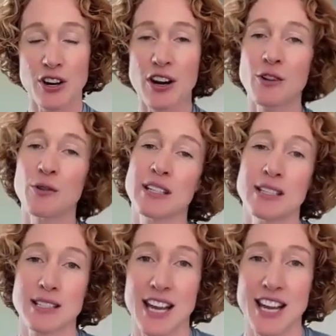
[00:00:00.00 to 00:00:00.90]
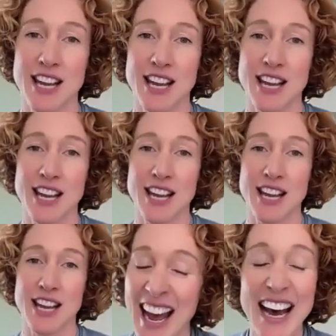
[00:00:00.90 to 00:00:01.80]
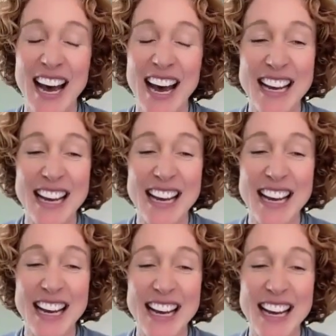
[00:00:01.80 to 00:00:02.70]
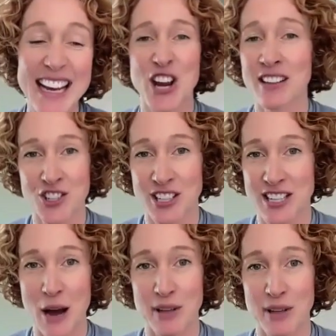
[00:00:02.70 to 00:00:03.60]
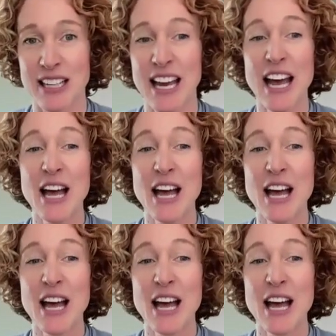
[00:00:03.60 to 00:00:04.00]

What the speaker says: our organization. I get it. It's a challenging topic,